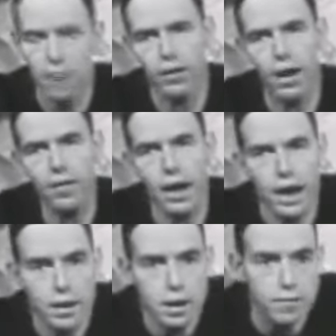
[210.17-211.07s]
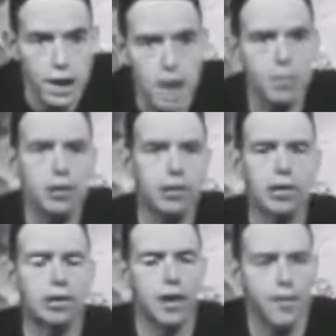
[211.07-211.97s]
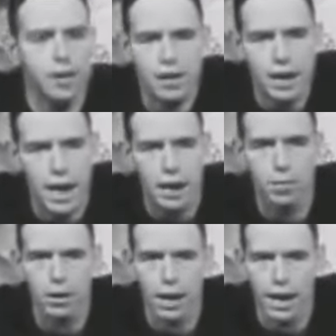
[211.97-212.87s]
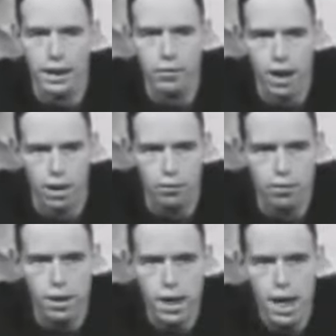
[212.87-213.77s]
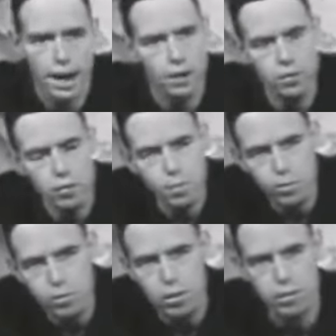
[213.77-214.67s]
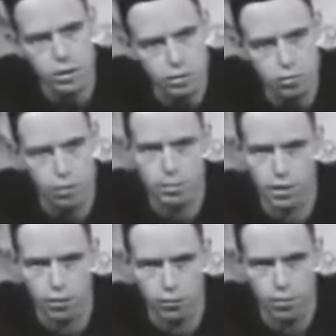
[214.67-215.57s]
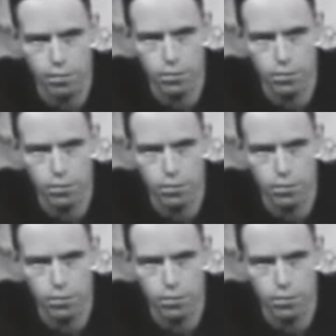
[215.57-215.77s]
If an animal sees another dead animal lying around, I don't suppose he thinks to himself,